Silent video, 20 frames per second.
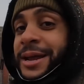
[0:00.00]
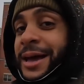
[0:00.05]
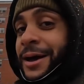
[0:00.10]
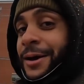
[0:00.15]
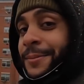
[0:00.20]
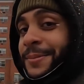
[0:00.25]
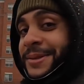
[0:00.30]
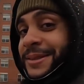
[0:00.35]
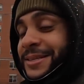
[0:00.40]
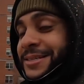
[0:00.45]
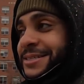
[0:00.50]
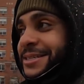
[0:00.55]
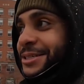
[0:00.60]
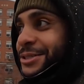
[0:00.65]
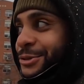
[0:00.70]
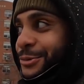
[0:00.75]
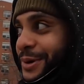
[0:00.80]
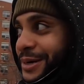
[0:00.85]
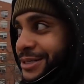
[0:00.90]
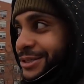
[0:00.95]
now I'm in this
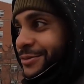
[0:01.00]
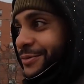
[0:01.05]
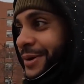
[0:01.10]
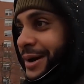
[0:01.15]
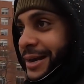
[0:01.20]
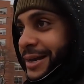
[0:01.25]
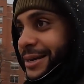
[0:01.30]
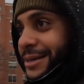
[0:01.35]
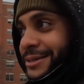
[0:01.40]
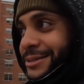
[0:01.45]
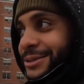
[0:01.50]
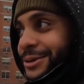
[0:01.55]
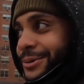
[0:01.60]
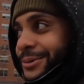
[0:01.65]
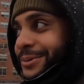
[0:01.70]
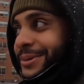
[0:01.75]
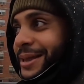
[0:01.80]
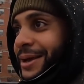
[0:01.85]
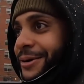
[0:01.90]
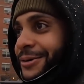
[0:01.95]
situation right here.
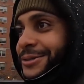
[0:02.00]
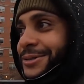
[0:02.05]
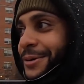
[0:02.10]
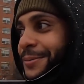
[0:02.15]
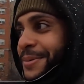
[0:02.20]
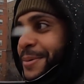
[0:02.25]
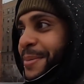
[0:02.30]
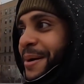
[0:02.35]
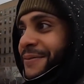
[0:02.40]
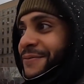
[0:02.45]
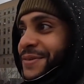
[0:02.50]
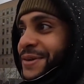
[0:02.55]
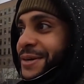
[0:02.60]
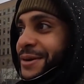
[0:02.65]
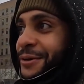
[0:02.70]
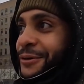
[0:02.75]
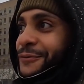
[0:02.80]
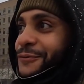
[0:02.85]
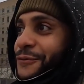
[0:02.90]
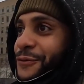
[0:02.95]
So that was gonna be my
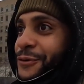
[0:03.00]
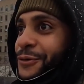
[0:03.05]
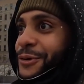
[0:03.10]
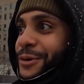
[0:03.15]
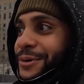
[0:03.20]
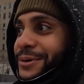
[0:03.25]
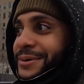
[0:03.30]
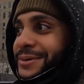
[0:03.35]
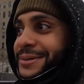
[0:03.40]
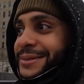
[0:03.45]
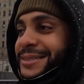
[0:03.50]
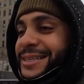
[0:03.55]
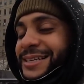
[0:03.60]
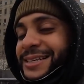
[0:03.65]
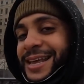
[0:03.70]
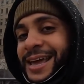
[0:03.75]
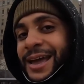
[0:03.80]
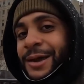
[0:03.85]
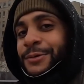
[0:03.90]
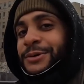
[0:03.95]
video for
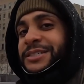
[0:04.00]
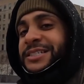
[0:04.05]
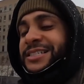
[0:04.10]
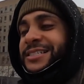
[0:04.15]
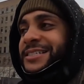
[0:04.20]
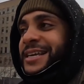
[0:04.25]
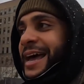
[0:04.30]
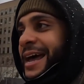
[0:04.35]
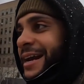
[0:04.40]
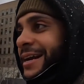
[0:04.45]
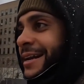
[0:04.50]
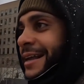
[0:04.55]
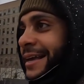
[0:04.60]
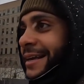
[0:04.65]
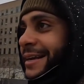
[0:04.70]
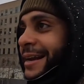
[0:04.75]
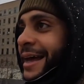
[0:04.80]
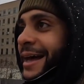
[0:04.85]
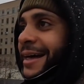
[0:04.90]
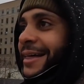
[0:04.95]
today, which is Saturday.
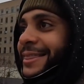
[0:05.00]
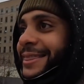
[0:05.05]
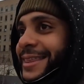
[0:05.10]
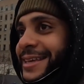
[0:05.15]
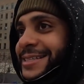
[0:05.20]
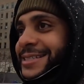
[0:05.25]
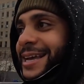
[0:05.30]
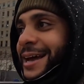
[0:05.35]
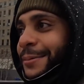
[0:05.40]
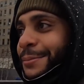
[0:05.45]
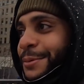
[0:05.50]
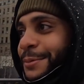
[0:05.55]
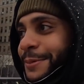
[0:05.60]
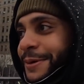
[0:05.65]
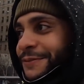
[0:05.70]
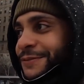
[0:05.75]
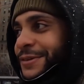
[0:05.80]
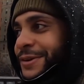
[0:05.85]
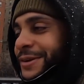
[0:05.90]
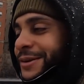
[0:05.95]
Now this gotta be
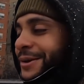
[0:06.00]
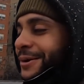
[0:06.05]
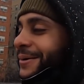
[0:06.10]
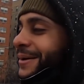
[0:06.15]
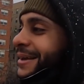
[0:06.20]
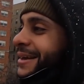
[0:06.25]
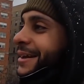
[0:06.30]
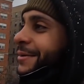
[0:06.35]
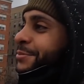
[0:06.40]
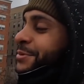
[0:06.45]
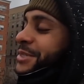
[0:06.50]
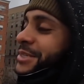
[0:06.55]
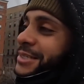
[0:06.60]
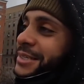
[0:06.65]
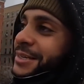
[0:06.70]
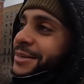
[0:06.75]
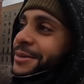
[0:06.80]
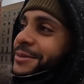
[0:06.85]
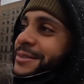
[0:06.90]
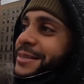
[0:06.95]
my video, and I'm just
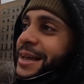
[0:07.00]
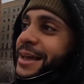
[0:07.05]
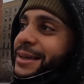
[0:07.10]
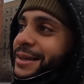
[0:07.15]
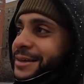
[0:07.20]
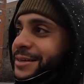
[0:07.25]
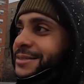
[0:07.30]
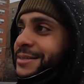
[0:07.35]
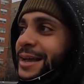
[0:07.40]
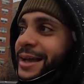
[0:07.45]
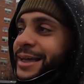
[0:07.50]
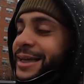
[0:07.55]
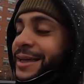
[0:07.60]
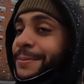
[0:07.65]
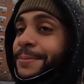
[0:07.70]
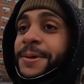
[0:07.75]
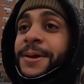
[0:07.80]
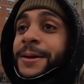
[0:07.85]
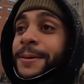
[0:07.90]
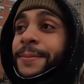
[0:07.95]
a little tight because I
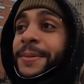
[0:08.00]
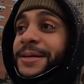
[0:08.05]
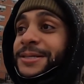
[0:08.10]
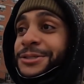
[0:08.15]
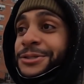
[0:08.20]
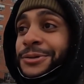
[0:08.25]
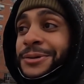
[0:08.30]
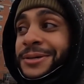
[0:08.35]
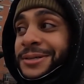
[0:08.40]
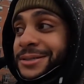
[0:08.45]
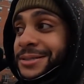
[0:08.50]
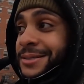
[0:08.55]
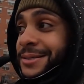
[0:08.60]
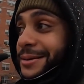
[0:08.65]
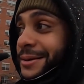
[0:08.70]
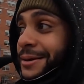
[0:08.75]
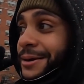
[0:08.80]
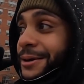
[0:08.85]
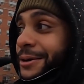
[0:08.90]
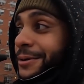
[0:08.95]
can't pick up my joints
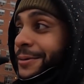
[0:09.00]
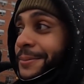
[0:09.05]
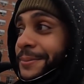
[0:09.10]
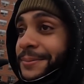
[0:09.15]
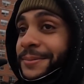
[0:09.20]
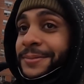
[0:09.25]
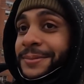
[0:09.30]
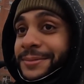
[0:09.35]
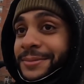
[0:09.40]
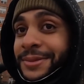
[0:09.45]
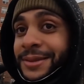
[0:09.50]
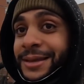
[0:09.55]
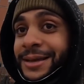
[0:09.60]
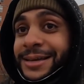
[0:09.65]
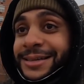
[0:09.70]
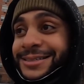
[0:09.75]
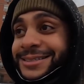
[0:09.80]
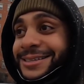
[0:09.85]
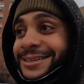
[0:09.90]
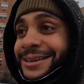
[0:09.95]
um,
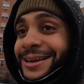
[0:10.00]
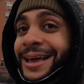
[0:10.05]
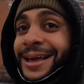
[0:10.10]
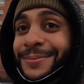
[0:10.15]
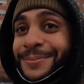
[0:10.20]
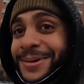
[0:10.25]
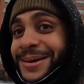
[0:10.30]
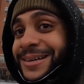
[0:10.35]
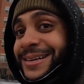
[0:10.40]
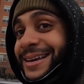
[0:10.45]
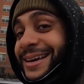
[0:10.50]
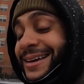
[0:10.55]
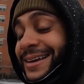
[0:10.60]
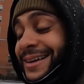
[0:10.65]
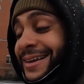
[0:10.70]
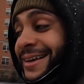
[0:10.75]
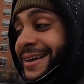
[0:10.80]
until like Monday